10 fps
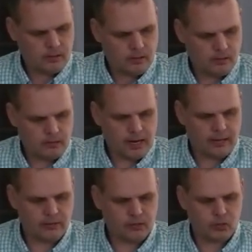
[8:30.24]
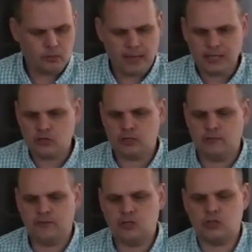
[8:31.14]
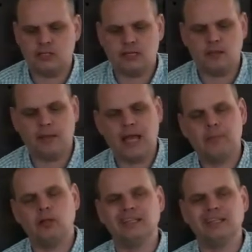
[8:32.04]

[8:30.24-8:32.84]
All right, the 2 major divisions in the Bible